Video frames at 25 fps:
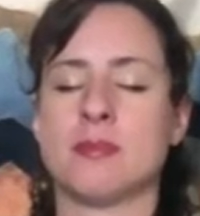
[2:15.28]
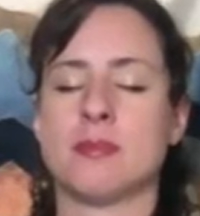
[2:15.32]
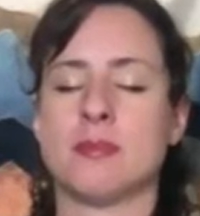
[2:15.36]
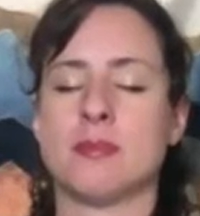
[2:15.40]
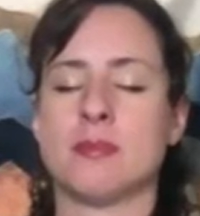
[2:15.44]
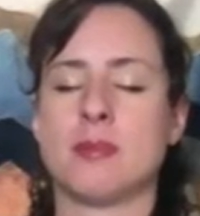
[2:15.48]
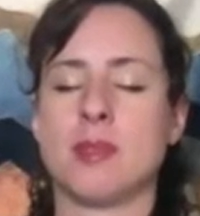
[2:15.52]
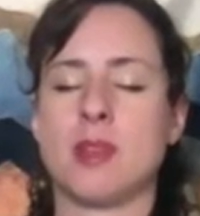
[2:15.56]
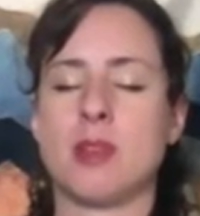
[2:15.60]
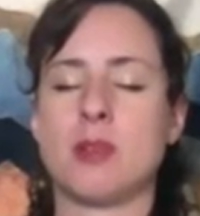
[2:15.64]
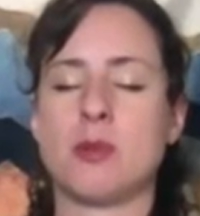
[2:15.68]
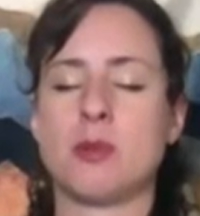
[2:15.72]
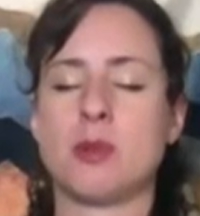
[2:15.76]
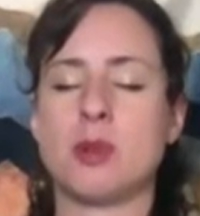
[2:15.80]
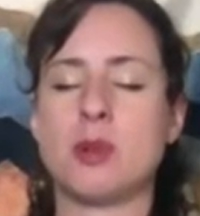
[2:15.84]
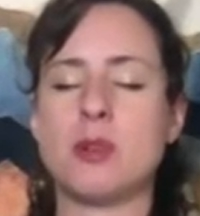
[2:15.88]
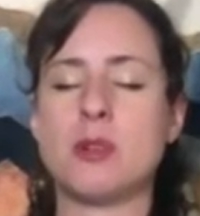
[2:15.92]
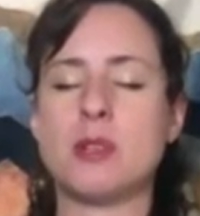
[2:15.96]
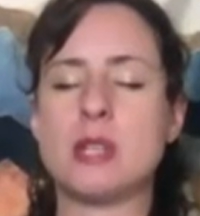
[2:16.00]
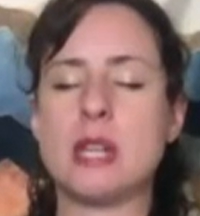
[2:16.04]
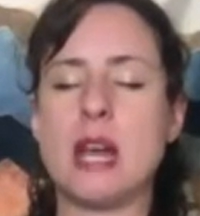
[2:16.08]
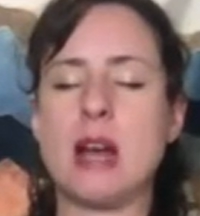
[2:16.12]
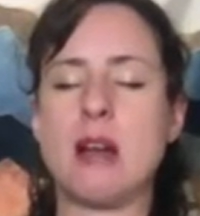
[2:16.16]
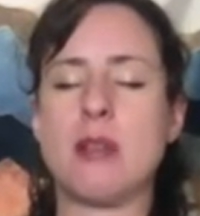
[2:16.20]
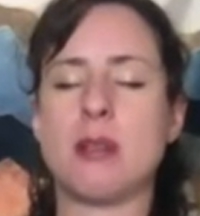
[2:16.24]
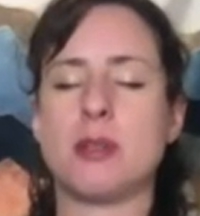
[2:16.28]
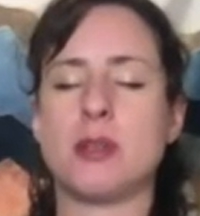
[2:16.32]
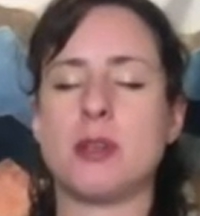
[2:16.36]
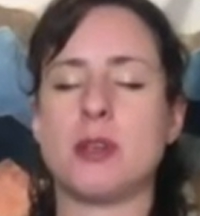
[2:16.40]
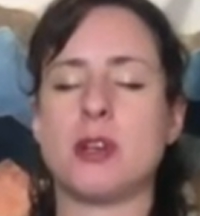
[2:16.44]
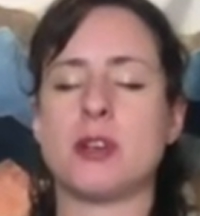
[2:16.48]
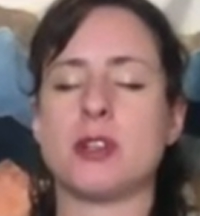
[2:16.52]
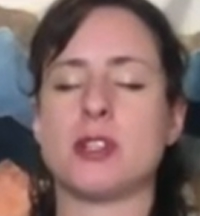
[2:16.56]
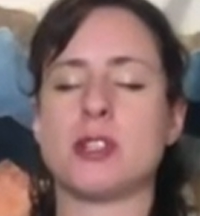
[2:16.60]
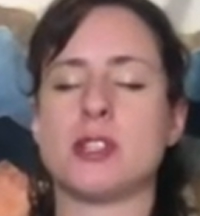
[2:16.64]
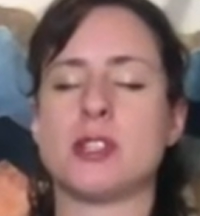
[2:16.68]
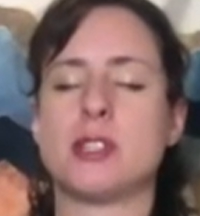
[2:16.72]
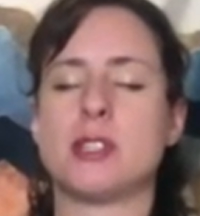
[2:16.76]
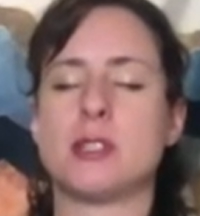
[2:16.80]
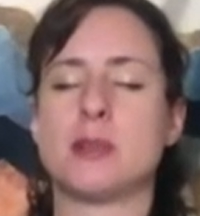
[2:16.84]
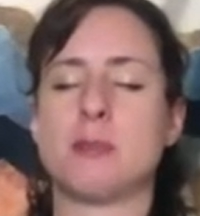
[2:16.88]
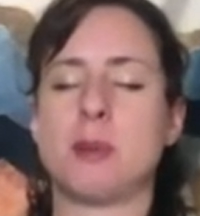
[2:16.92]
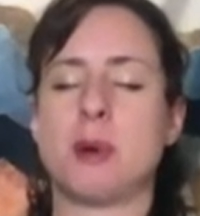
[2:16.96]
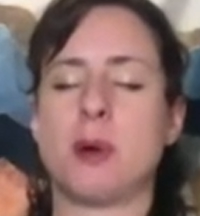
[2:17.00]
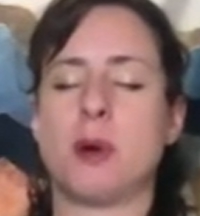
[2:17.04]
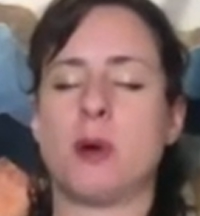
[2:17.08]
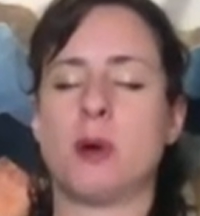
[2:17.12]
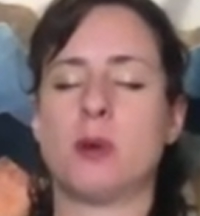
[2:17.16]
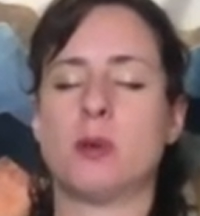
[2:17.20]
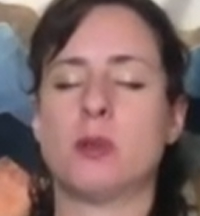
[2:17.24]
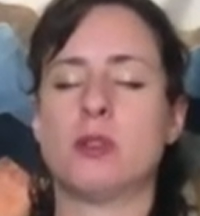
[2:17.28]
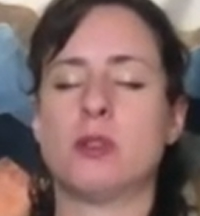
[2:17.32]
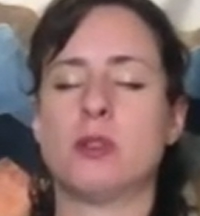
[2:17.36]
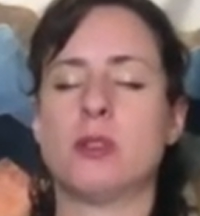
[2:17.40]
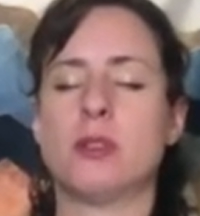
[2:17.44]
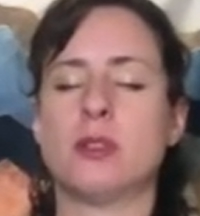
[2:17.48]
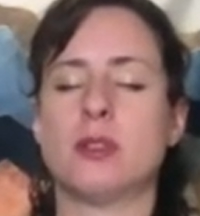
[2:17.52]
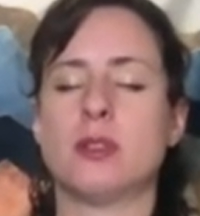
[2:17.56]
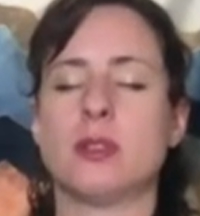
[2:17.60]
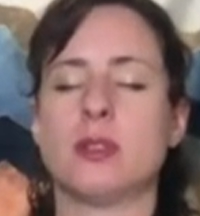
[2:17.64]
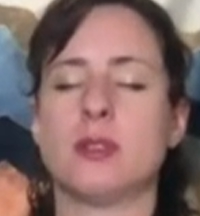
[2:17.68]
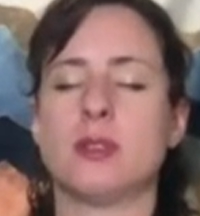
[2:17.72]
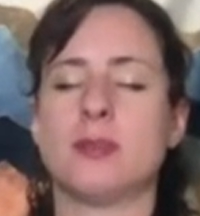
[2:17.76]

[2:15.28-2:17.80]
Root down through your sits bones.